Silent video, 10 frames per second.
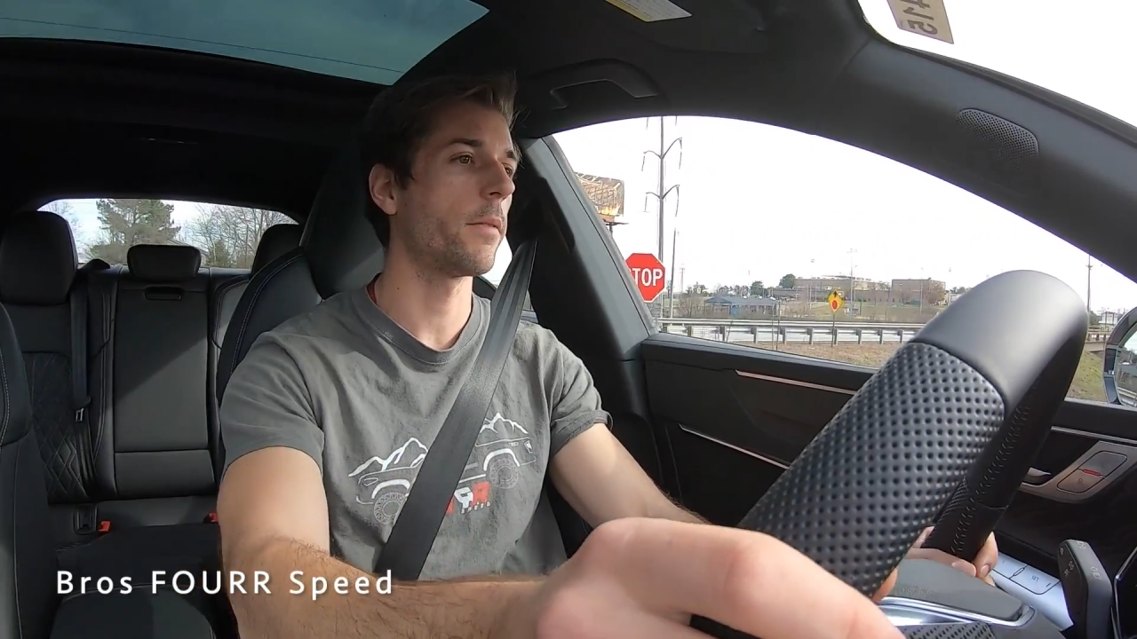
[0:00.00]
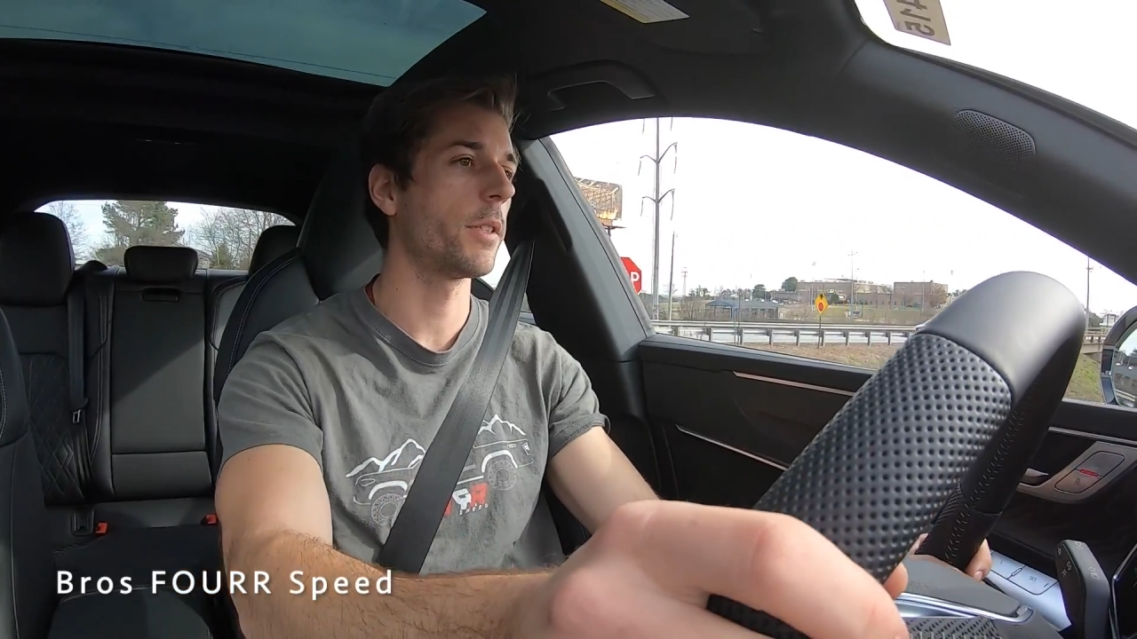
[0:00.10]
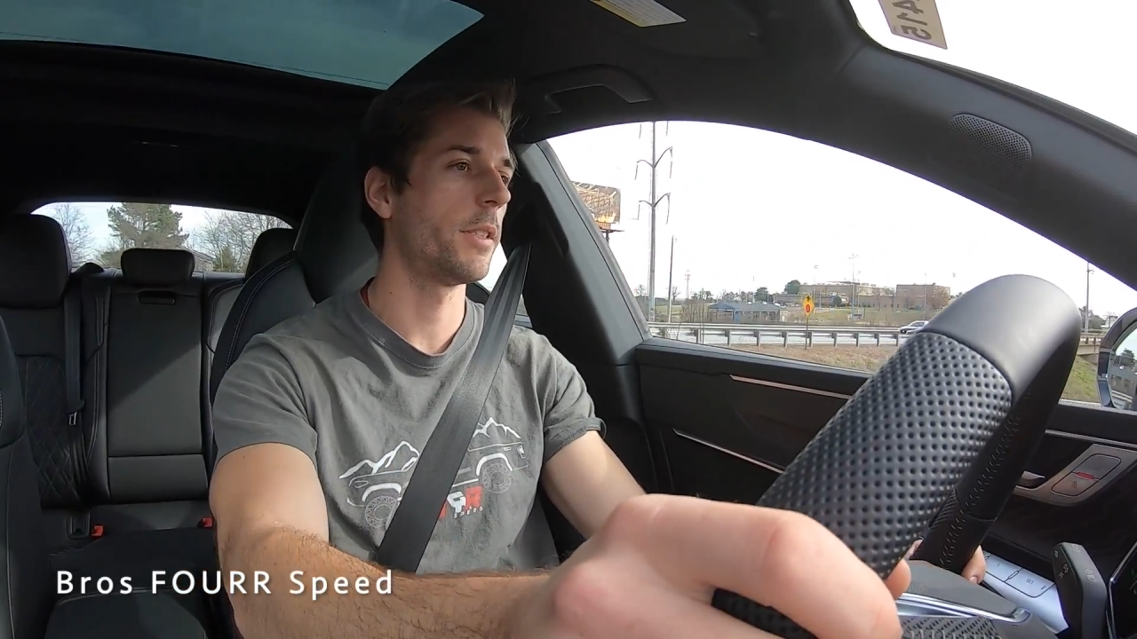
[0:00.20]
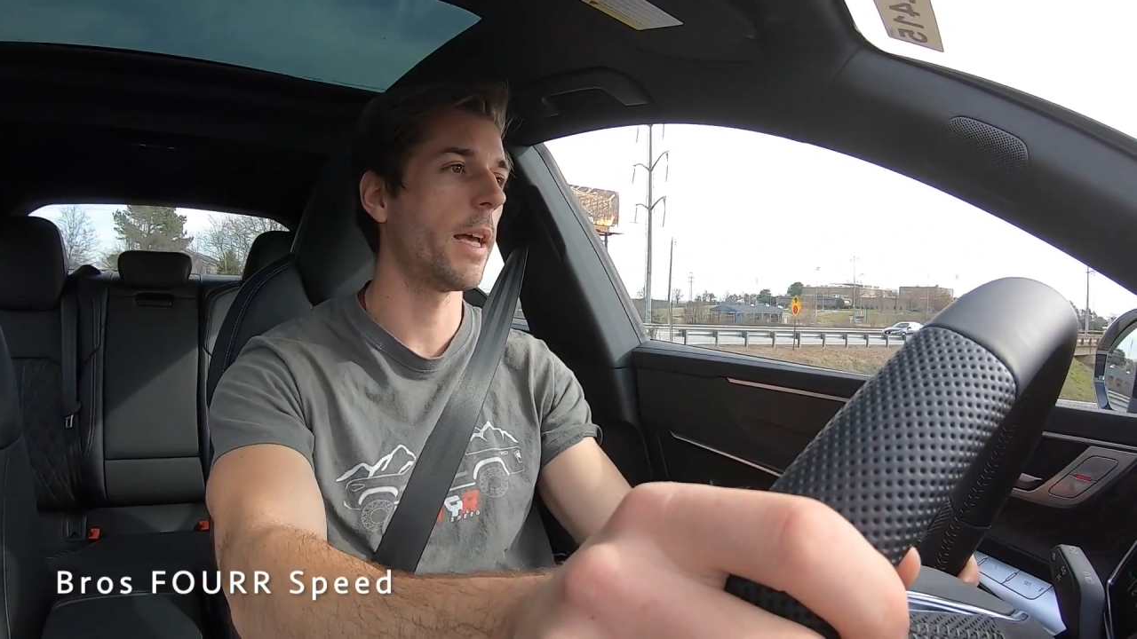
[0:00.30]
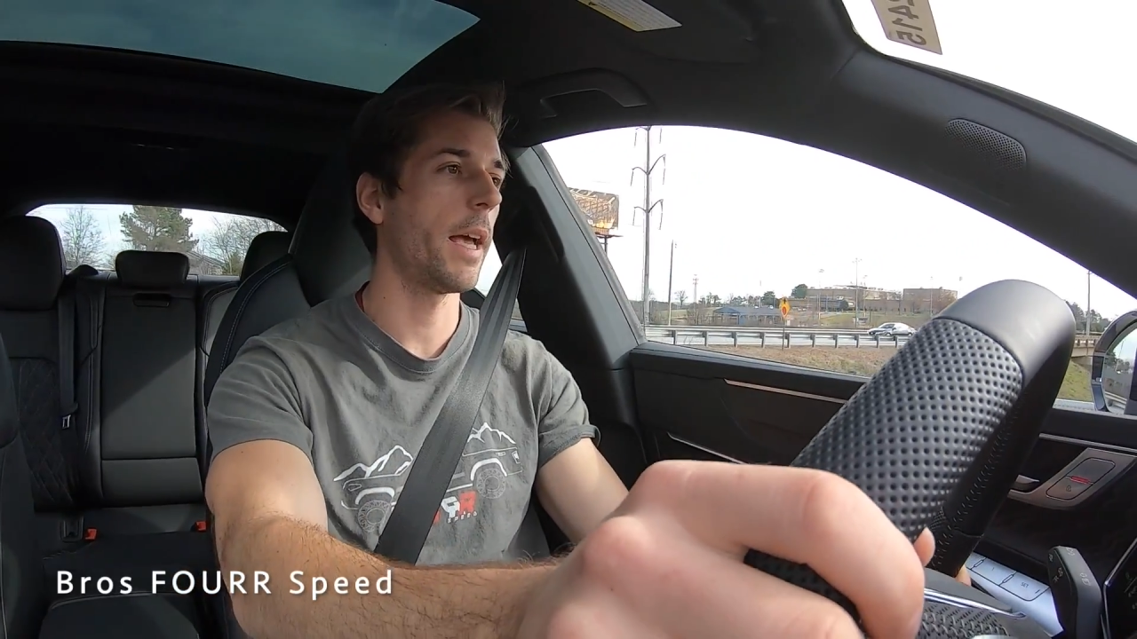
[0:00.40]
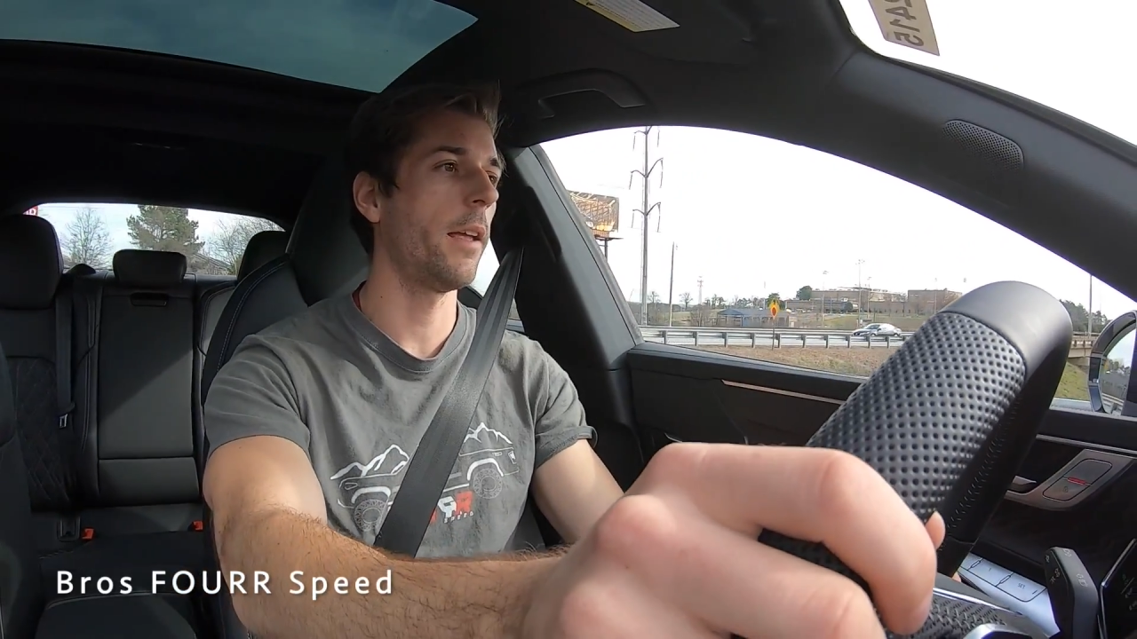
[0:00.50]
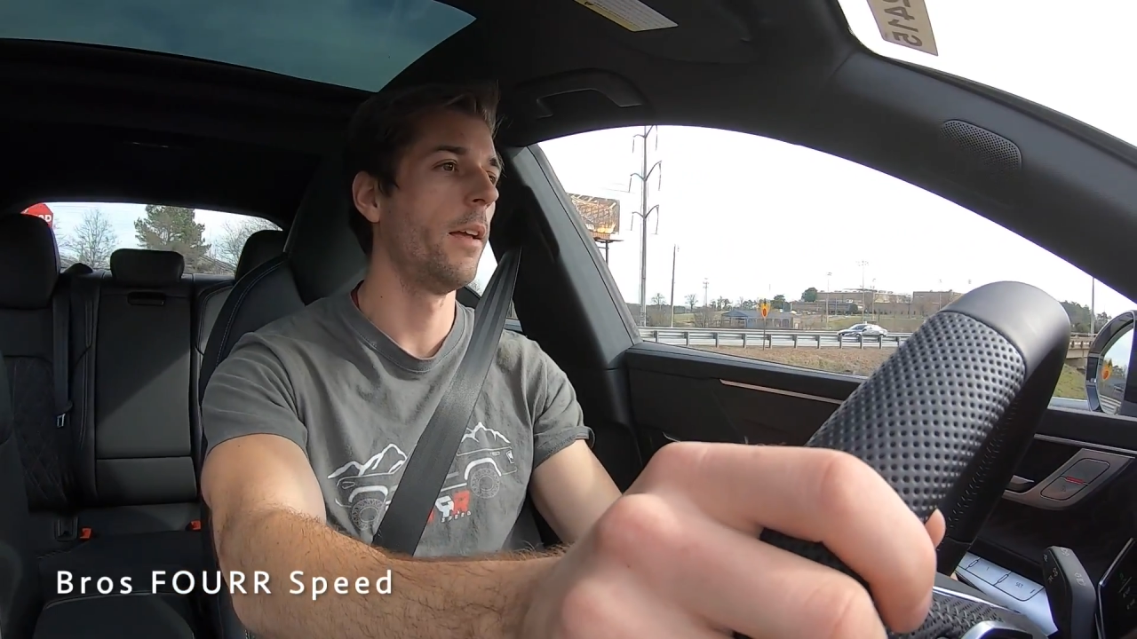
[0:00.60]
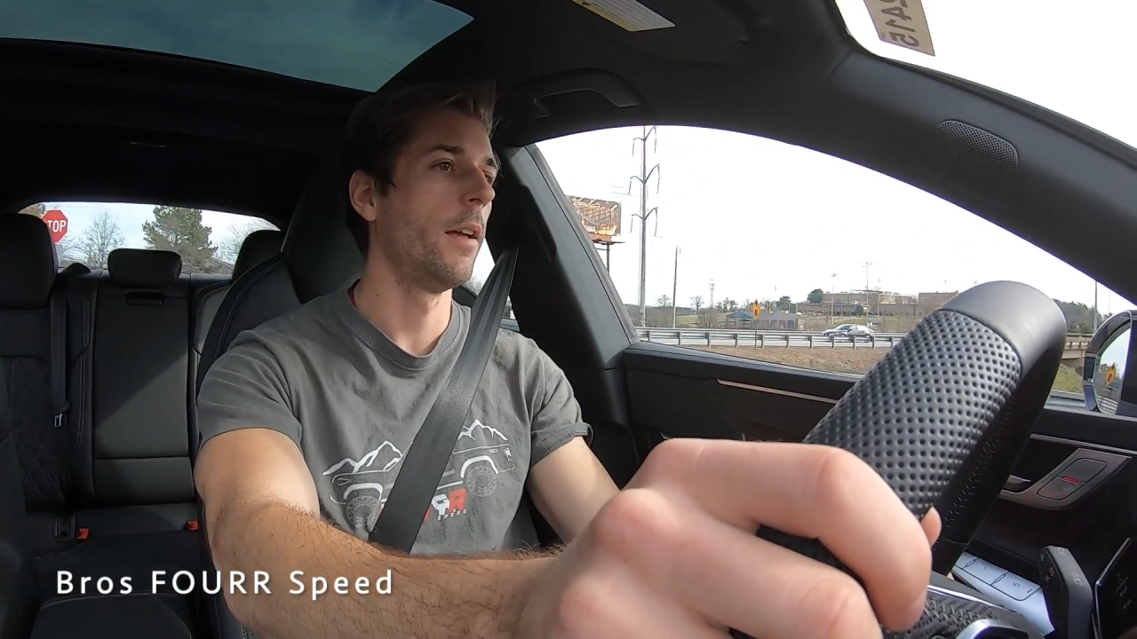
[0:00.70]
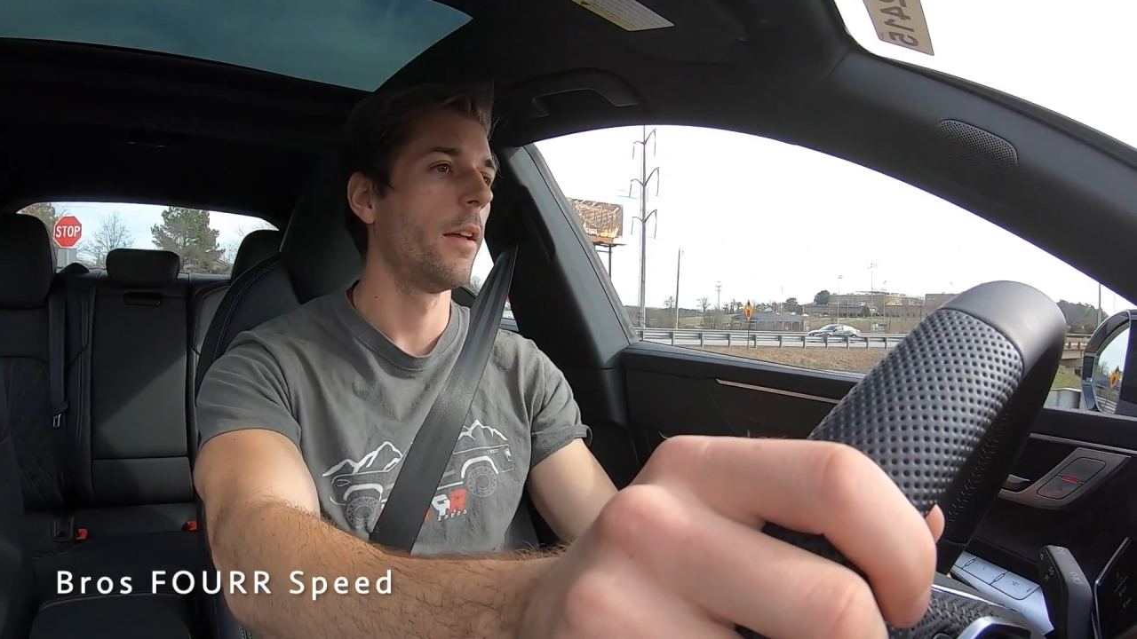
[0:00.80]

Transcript: every day.